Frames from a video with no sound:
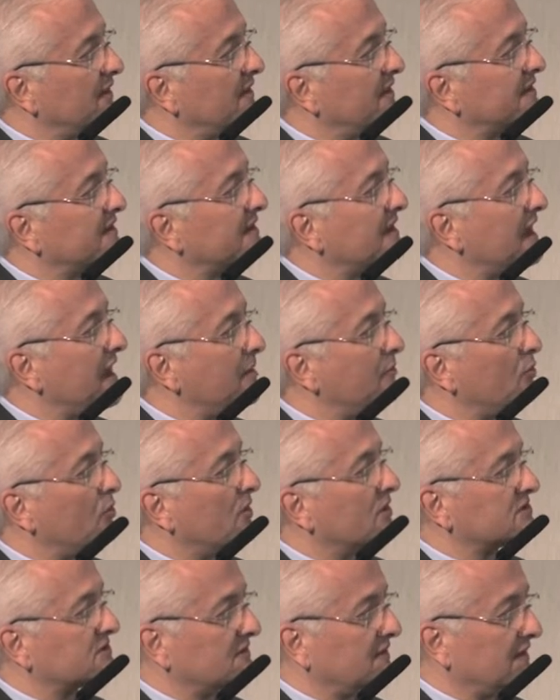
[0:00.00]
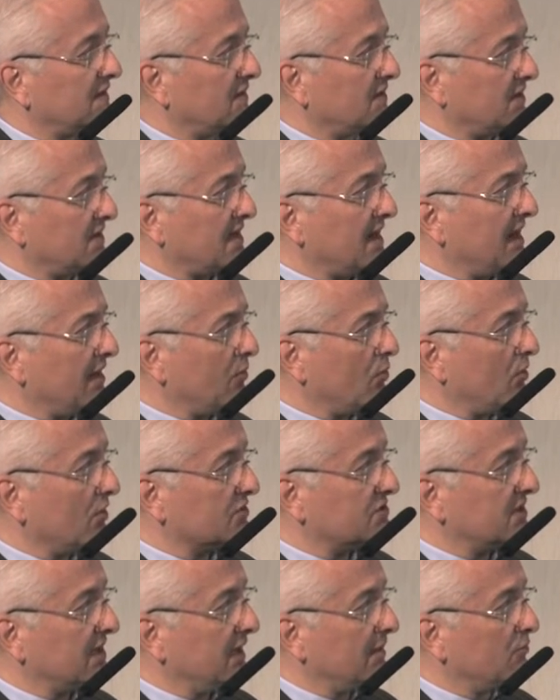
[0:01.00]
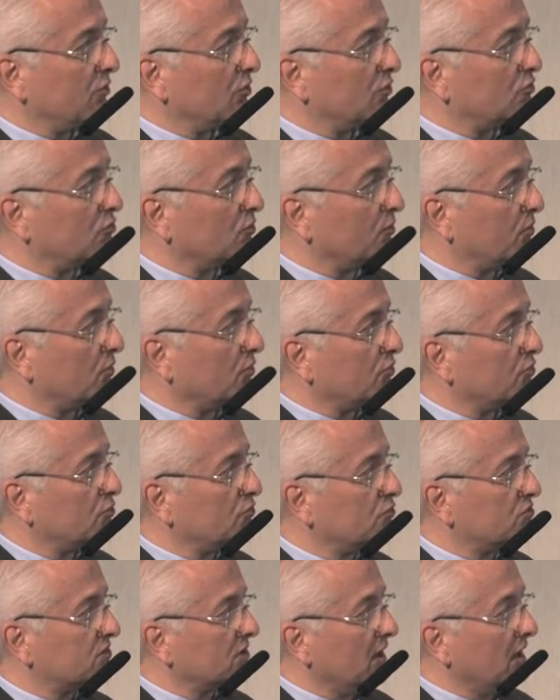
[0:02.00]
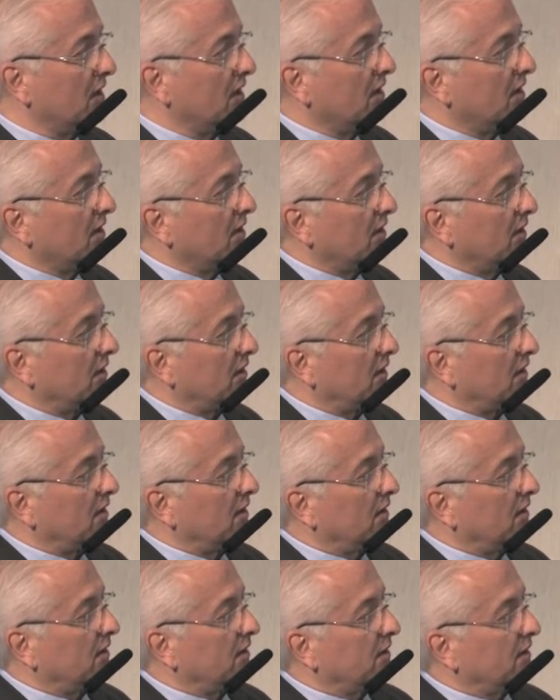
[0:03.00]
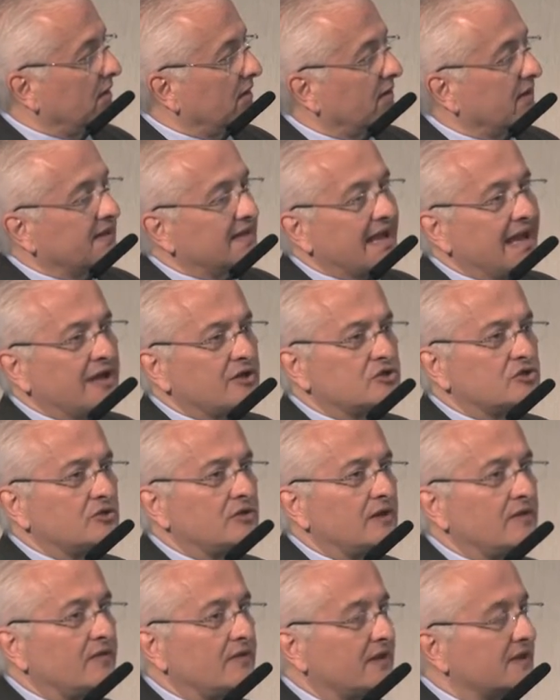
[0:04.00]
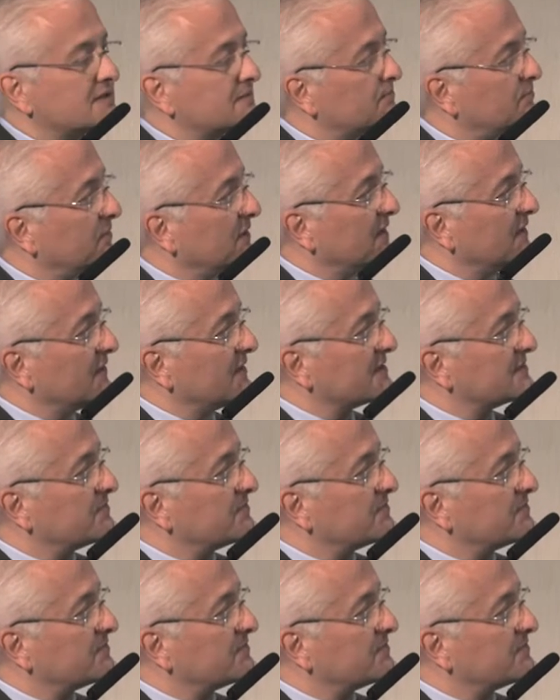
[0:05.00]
at that time was that the drug was able to produce uh, reduction in the, in the